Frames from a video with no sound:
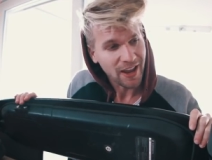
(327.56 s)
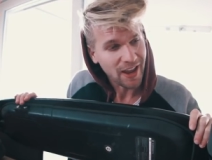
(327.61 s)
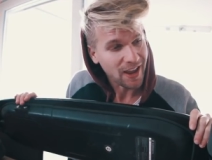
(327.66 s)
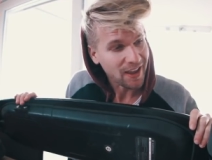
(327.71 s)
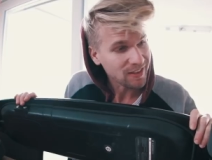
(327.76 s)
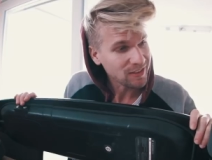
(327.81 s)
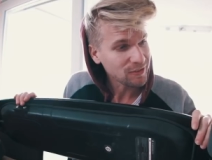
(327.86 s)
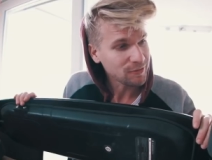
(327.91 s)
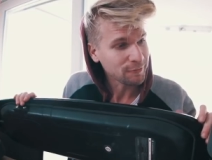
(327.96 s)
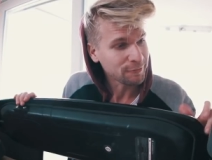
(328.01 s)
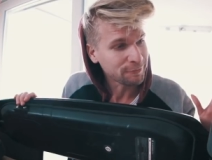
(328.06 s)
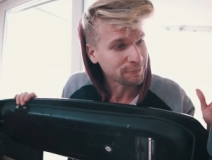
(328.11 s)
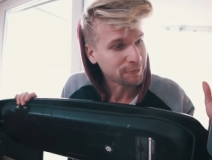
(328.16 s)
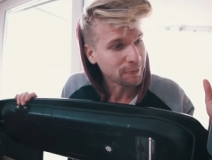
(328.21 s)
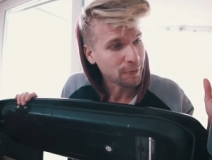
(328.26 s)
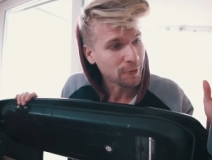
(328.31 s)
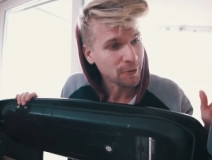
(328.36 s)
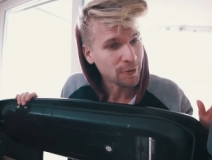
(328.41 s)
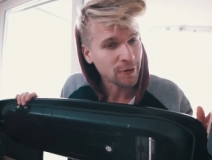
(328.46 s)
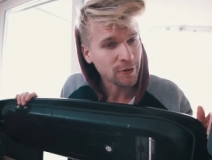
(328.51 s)
And
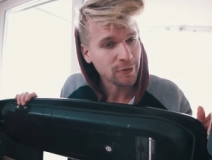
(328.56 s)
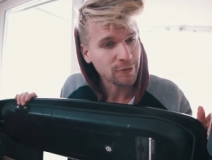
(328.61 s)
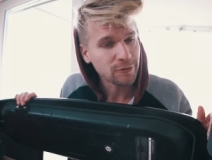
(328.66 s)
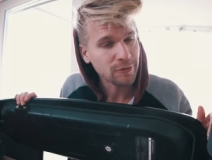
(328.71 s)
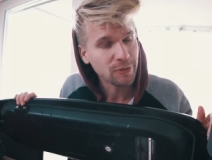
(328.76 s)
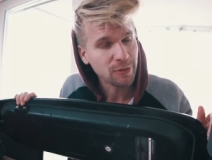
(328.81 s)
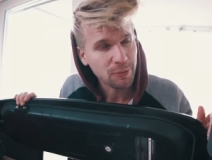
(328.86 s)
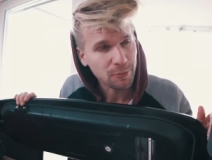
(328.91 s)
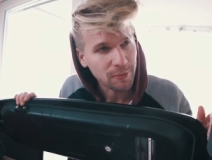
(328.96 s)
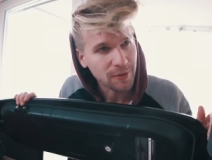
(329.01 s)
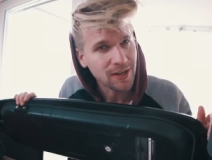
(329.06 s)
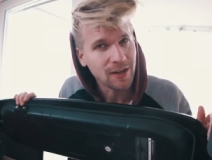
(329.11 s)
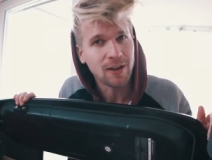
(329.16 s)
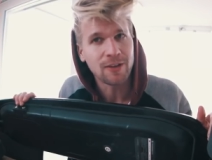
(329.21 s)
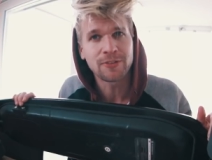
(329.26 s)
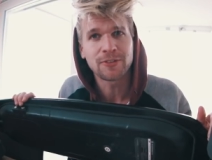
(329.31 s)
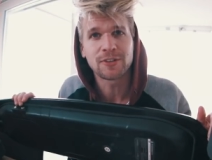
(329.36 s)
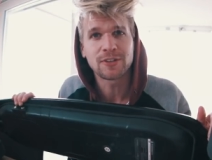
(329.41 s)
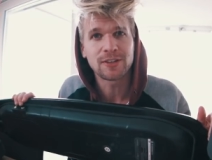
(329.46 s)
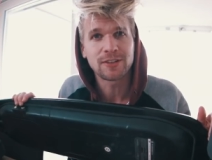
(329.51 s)
for
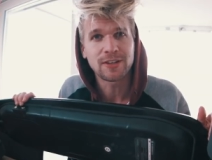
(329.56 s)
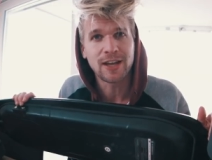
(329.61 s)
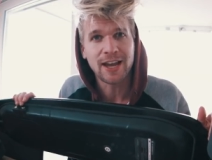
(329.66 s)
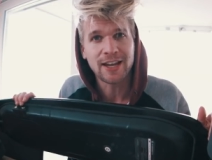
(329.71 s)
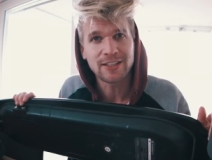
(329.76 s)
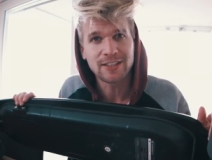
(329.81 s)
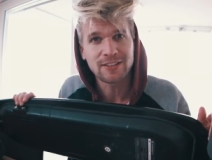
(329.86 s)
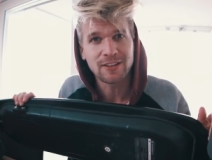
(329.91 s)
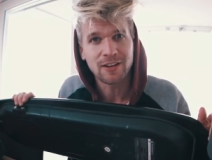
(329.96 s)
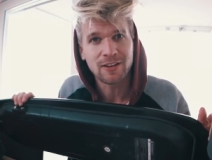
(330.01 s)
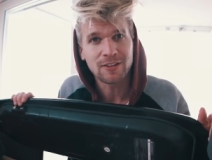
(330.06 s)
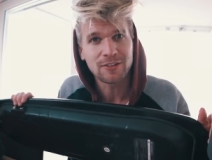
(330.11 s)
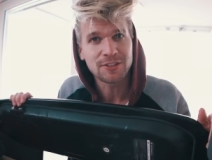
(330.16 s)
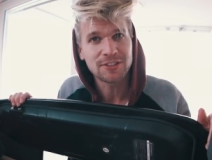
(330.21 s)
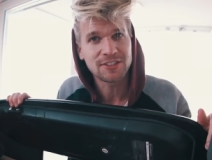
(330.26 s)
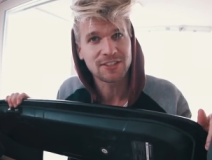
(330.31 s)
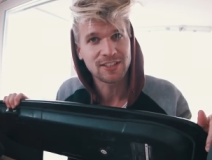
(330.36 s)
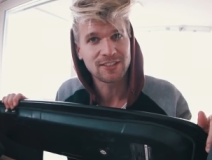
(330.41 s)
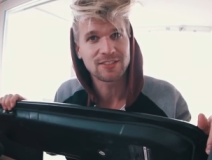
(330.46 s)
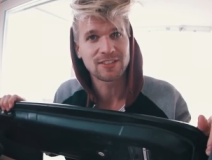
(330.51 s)

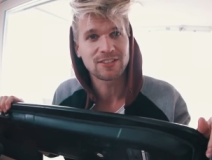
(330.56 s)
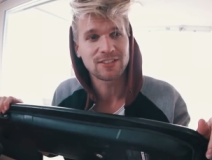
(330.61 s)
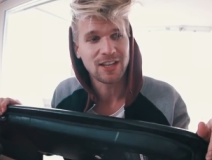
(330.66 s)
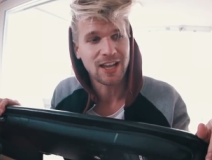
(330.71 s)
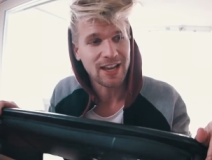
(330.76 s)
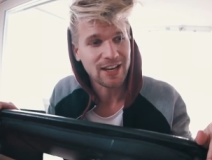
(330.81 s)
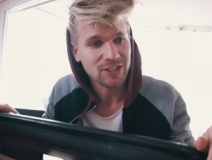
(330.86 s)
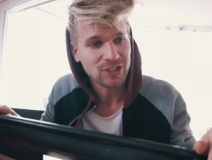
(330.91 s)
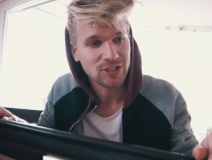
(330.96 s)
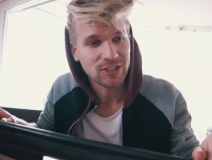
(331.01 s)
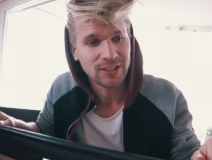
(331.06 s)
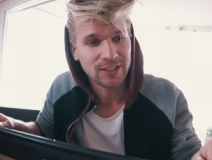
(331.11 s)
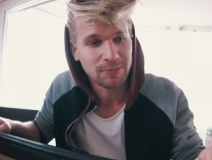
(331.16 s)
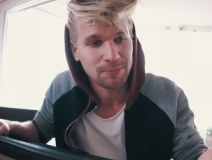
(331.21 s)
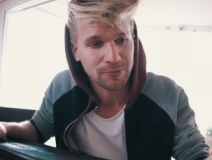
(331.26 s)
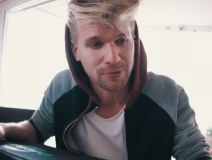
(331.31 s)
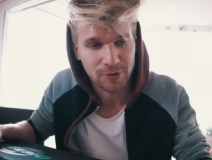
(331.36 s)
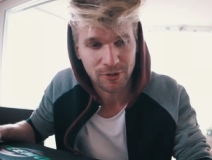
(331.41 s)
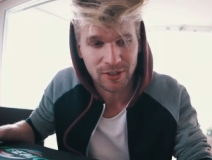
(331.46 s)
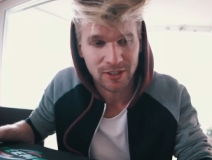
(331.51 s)
$390, this is actually
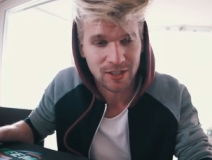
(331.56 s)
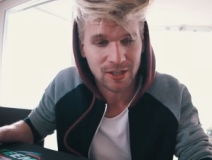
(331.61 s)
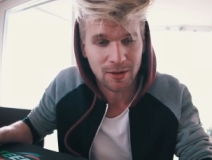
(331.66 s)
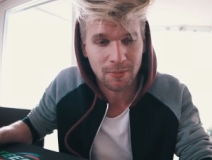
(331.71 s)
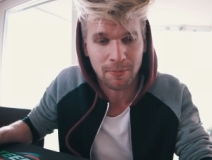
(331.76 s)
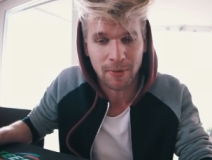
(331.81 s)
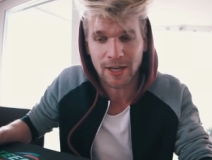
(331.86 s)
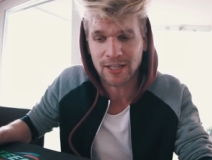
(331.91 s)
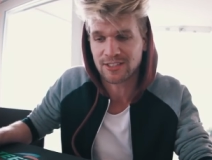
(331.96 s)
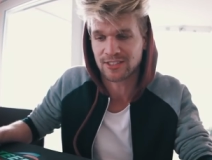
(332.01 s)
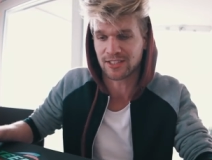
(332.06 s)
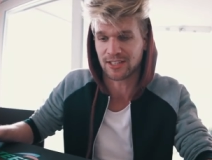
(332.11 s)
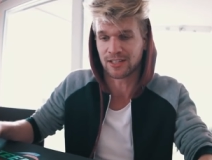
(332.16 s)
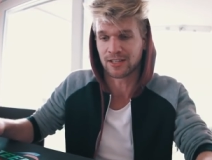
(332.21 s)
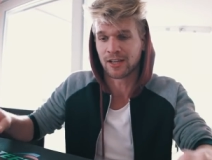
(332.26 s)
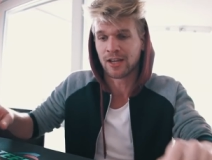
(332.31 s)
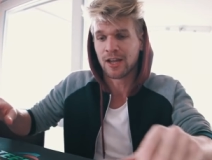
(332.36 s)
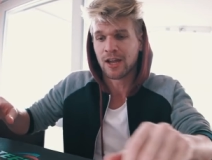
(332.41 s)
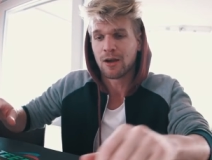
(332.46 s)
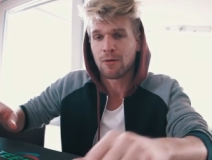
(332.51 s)
pretty
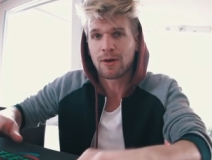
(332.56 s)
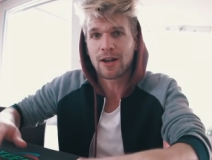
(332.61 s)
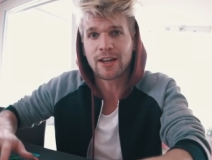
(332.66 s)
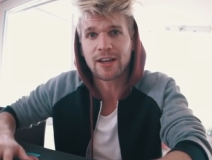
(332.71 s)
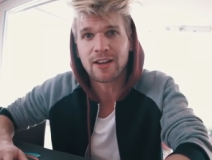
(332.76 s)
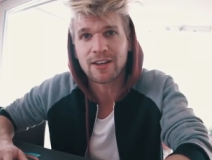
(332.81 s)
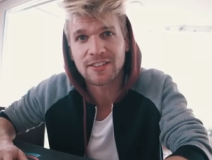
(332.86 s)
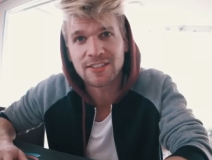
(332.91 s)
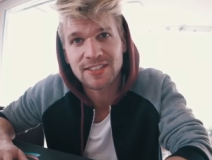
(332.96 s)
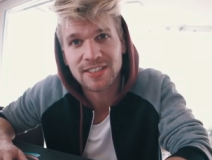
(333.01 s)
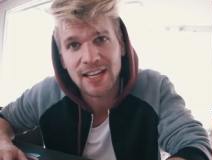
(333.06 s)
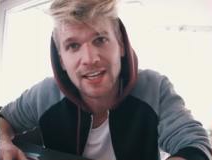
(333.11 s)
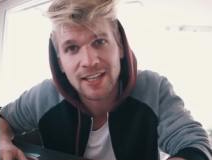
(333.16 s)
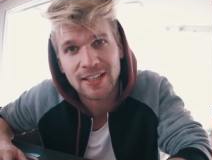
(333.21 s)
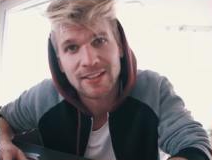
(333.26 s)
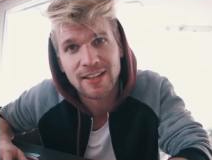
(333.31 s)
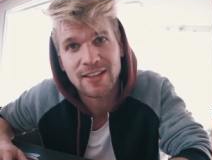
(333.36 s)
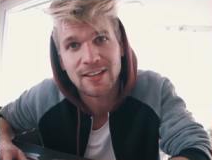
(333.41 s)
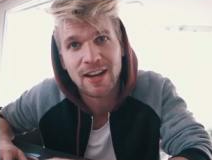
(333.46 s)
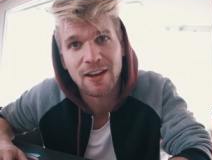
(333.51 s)
amazing. Well, I gotta
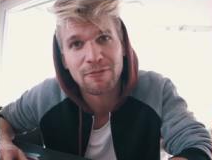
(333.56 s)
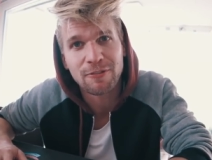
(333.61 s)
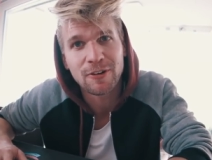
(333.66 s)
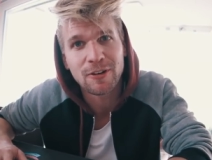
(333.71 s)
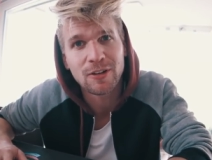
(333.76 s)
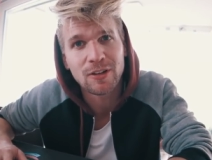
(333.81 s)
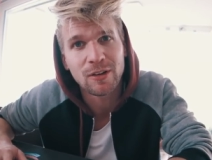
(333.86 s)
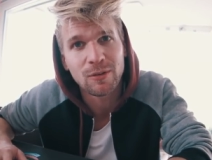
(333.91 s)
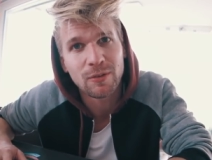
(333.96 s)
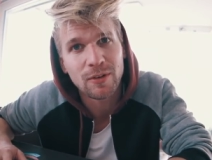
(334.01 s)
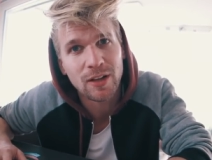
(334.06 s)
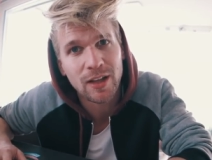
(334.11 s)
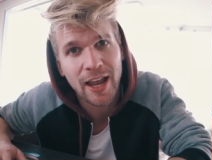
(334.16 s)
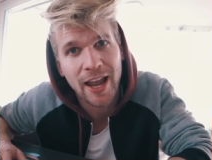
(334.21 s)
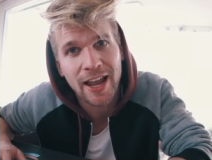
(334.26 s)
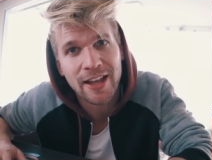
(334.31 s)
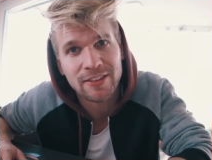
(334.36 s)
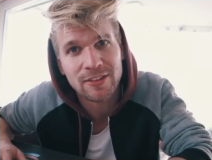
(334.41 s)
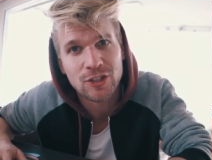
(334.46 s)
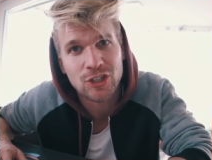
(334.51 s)
say, they definitely will
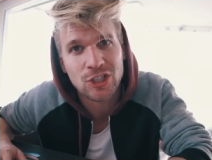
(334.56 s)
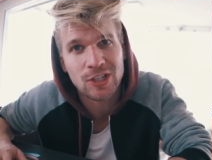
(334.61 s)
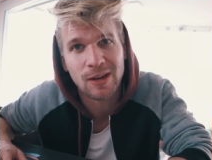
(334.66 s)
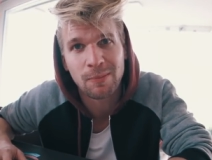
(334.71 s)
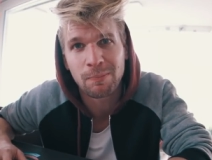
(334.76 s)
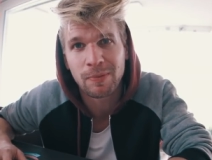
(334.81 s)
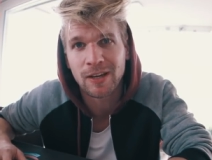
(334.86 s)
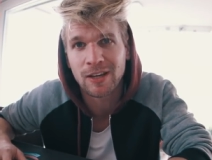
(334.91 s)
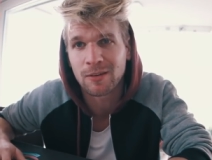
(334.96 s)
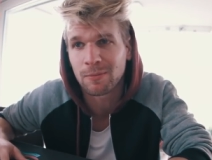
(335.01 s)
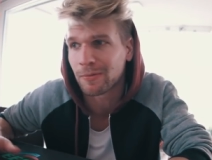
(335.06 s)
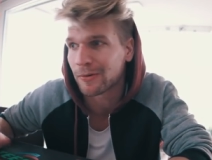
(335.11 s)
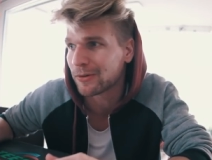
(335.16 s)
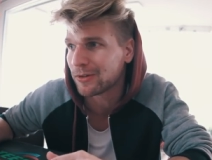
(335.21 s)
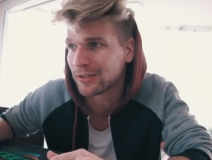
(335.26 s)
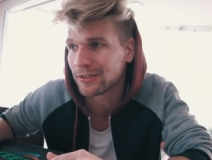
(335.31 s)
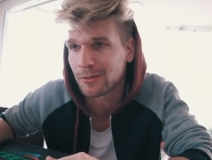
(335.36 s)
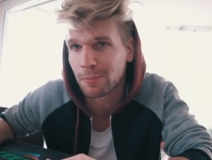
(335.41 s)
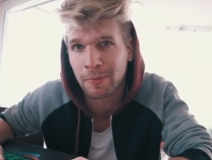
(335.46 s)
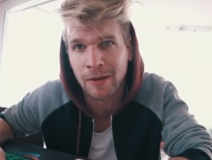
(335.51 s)
add the shipping. It
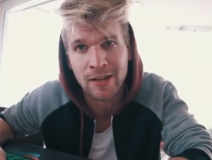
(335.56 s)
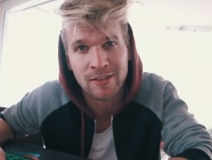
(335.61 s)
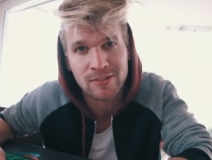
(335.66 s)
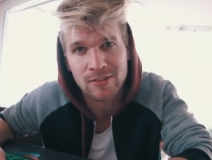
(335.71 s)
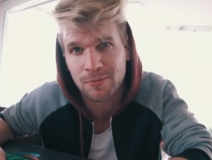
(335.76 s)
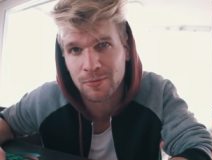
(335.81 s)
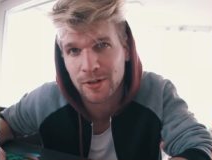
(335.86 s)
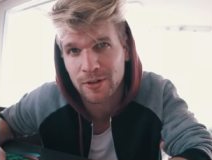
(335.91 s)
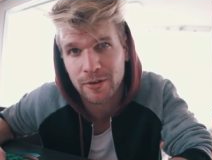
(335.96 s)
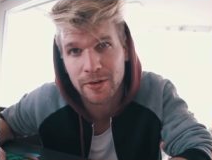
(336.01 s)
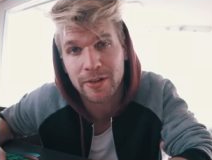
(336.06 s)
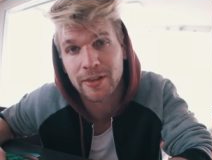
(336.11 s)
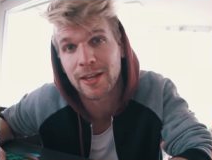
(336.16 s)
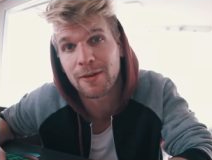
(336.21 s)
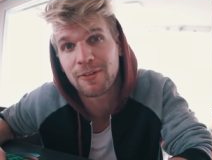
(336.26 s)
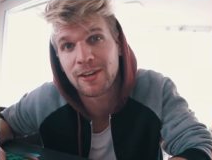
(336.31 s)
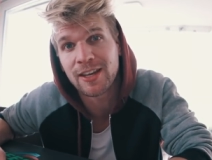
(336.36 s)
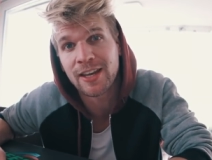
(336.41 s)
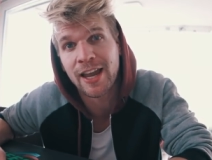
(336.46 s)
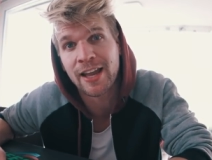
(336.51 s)
probably depends on where you're
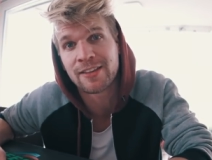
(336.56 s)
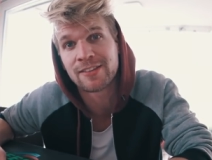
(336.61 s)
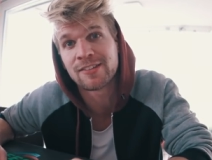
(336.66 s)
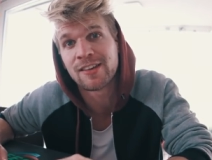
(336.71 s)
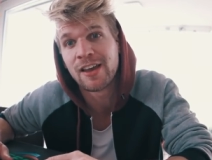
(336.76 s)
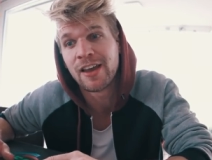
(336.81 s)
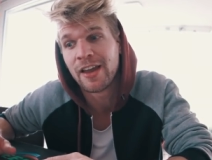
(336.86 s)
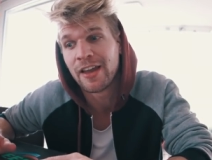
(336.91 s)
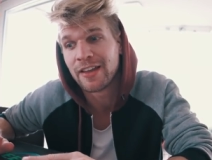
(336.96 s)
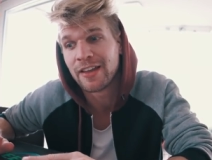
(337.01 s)
living at.